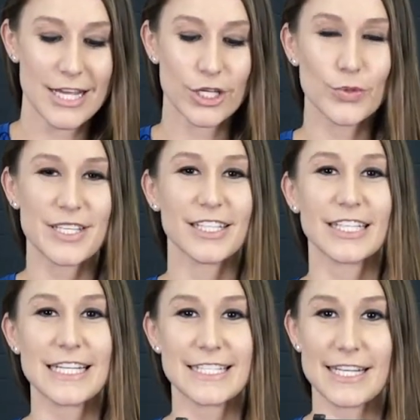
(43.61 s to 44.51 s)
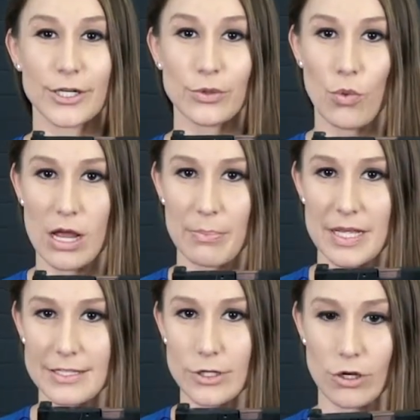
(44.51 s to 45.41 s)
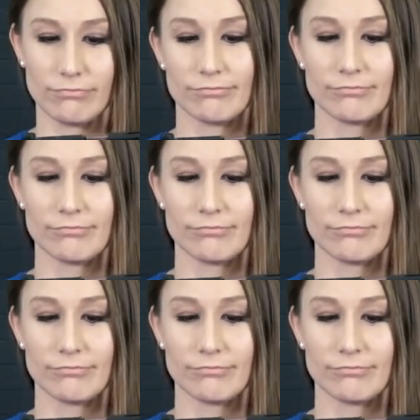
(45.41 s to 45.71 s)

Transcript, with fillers: Utility Tier 1 pistol.